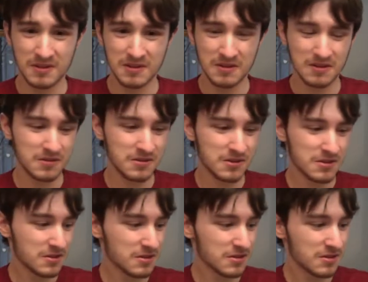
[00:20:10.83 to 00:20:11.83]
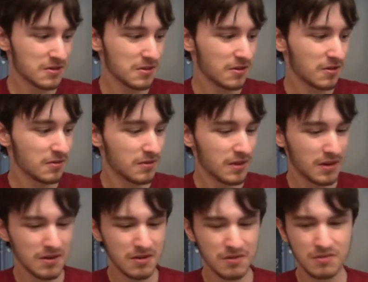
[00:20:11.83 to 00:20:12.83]
Because
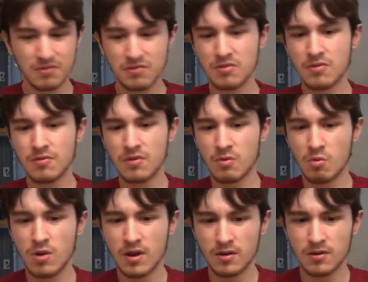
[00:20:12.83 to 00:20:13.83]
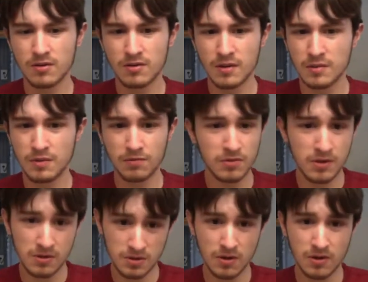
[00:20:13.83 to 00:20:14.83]
they didn't do very well. I mean, for
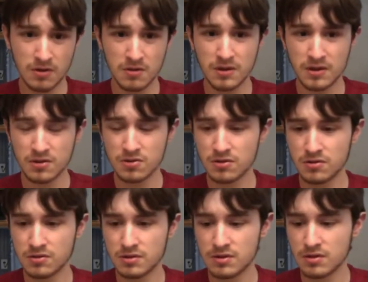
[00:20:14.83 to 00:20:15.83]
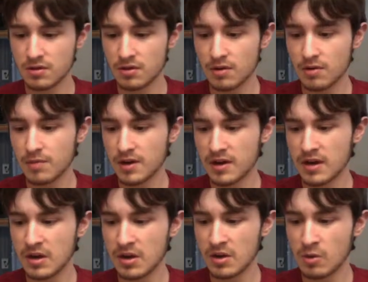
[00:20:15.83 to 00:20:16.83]
the Atari collections
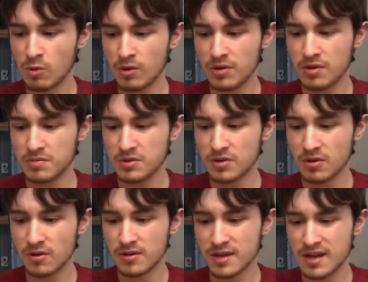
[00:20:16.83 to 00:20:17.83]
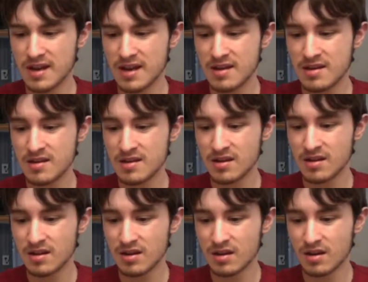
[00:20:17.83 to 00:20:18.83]
by Williams Arcade,
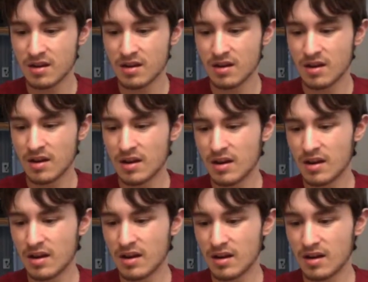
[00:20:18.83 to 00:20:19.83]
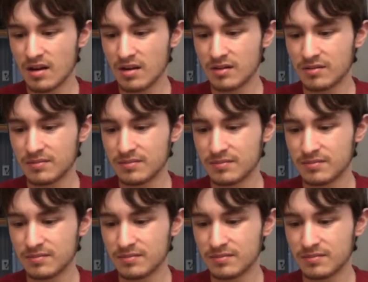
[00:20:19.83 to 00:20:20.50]
uh,